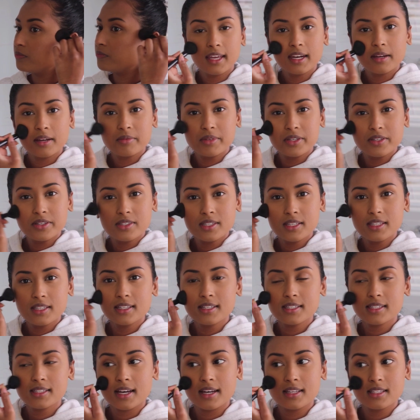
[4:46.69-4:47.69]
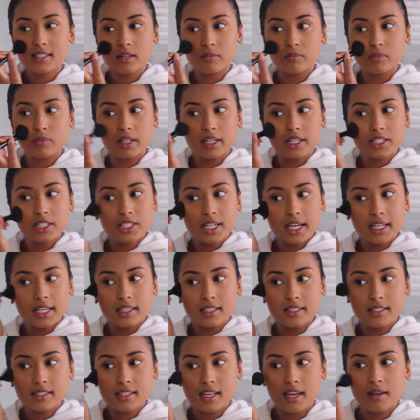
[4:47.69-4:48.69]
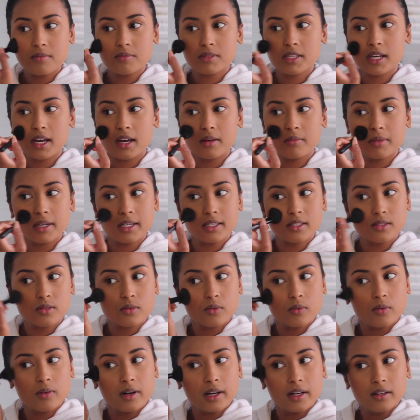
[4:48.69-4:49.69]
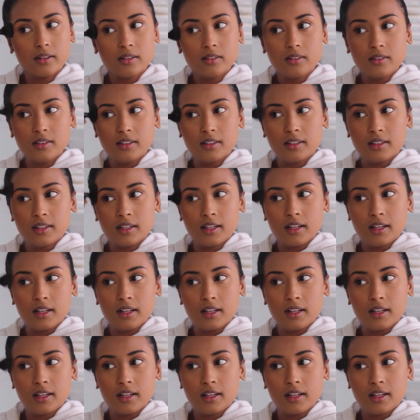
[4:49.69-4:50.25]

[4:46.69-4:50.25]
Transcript: And I'm using this as a blush at the same time as well,